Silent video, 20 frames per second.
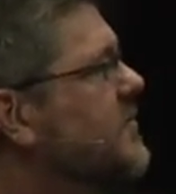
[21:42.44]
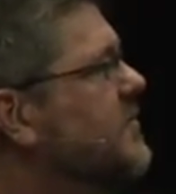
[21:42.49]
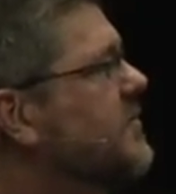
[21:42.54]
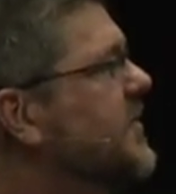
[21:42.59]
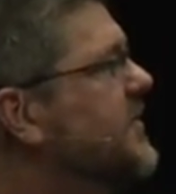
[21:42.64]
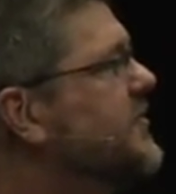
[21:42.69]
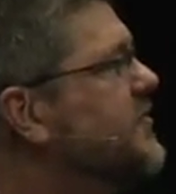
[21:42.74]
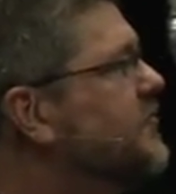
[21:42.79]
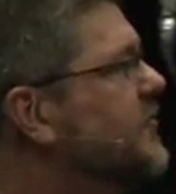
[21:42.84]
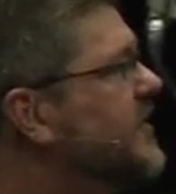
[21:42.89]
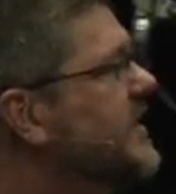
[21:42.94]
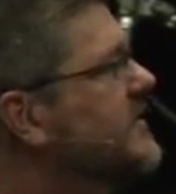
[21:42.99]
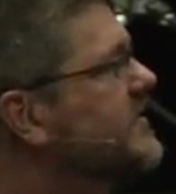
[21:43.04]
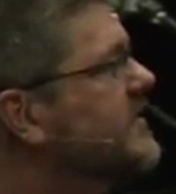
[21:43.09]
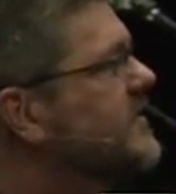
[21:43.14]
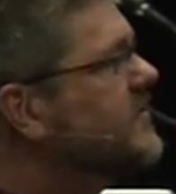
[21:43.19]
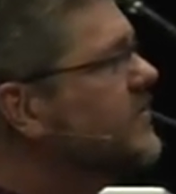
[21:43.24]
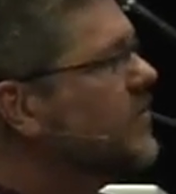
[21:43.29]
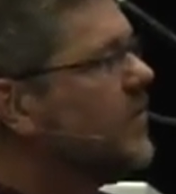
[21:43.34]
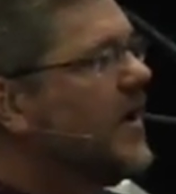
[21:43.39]
But the
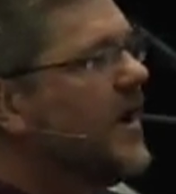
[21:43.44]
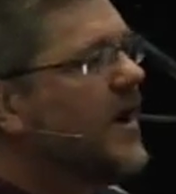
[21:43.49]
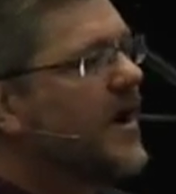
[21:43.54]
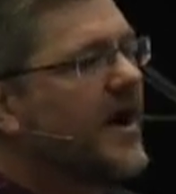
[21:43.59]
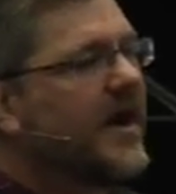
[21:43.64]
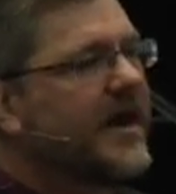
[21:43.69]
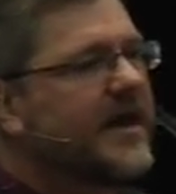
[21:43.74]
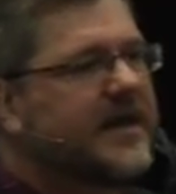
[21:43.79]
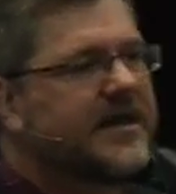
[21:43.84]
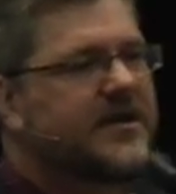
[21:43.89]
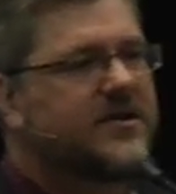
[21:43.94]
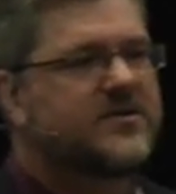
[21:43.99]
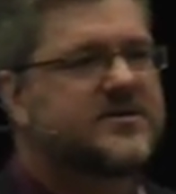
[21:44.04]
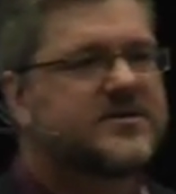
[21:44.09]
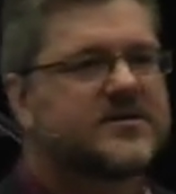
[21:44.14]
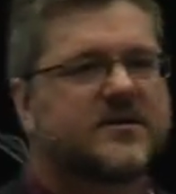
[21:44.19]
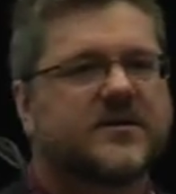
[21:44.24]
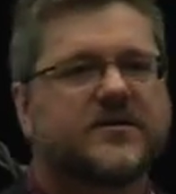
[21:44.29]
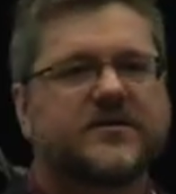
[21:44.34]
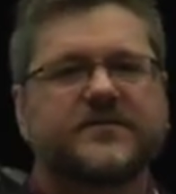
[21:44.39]
reasons why, you
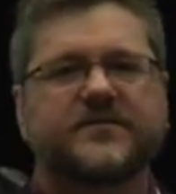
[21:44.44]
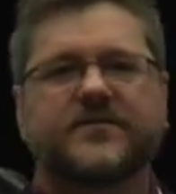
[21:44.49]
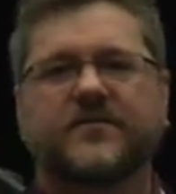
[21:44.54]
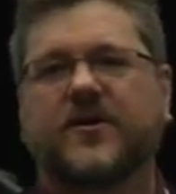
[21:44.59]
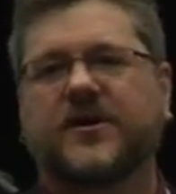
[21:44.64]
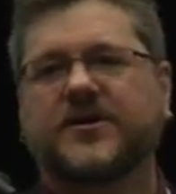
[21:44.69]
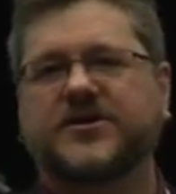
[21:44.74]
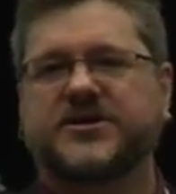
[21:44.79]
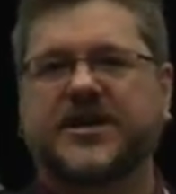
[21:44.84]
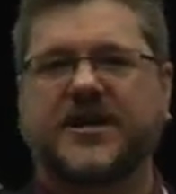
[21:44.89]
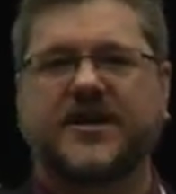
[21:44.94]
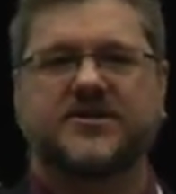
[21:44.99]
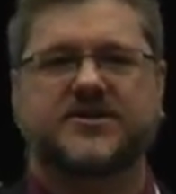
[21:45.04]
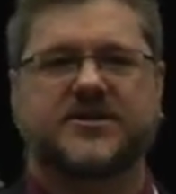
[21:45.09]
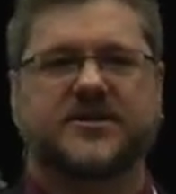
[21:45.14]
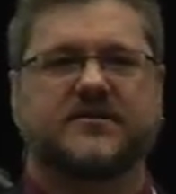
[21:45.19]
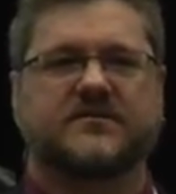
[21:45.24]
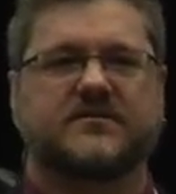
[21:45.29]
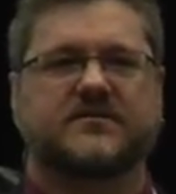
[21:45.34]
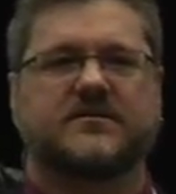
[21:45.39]
saw the fraud
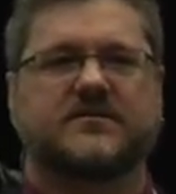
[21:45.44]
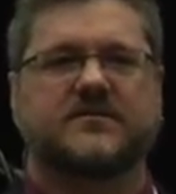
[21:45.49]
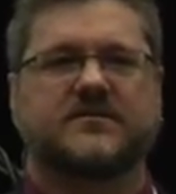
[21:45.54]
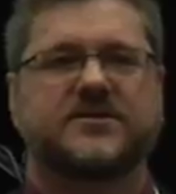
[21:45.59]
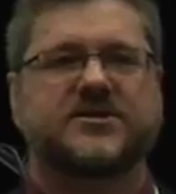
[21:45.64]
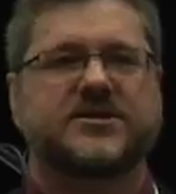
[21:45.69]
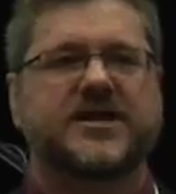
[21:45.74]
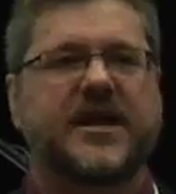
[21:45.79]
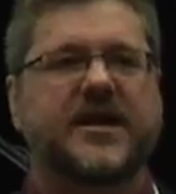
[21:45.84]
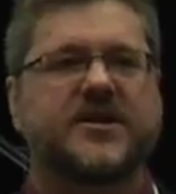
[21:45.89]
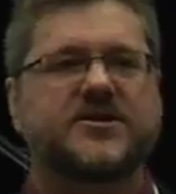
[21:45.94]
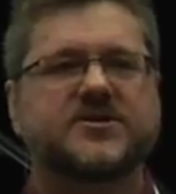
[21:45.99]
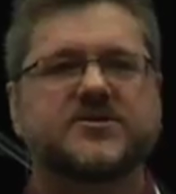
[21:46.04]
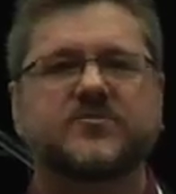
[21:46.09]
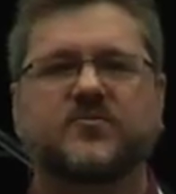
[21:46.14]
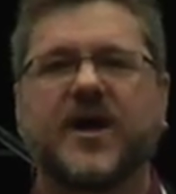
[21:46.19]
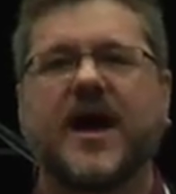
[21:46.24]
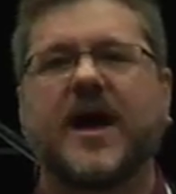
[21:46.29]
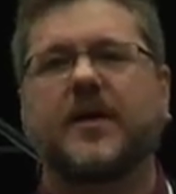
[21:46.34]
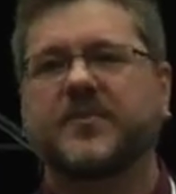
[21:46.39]
changes
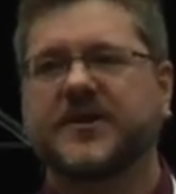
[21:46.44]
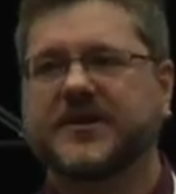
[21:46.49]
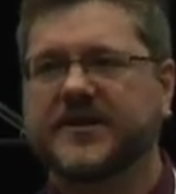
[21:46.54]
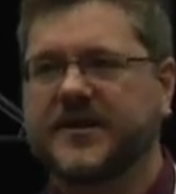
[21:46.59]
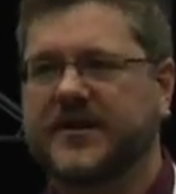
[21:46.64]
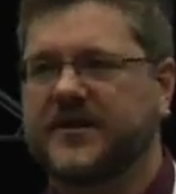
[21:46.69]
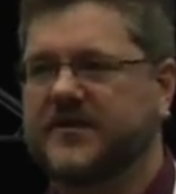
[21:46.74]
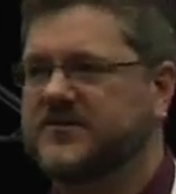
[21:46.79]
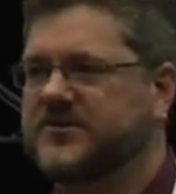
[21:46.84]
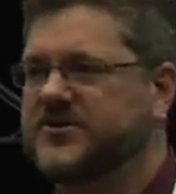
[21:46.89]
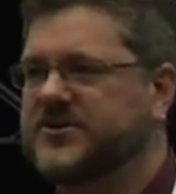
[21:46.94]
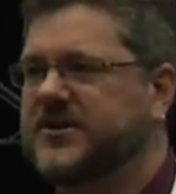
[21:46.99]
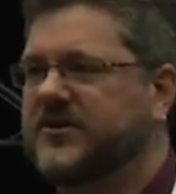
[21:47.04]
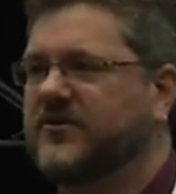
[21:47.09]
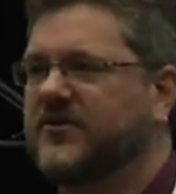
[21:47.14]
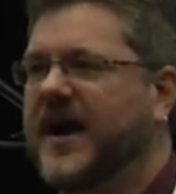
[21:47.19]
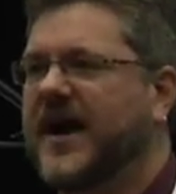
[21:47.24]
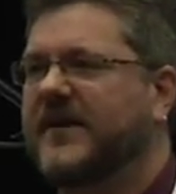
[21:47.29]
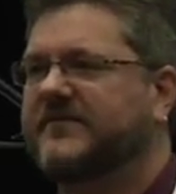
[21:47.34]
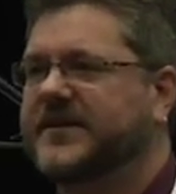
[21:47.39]
rapidly
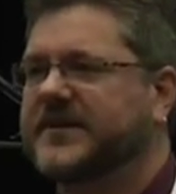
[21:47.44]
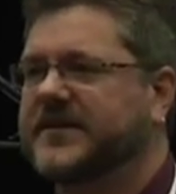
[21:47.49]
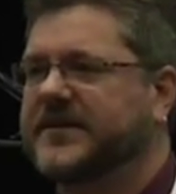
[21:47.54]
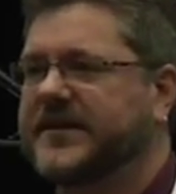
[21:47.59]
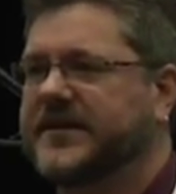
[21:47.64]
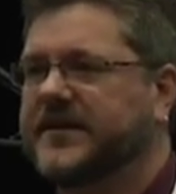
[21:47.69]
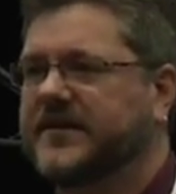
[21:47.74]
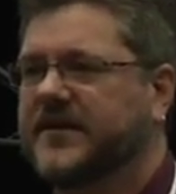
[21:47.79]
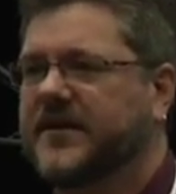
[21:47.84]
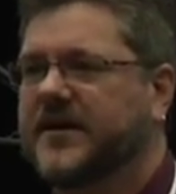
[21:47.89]
geographically.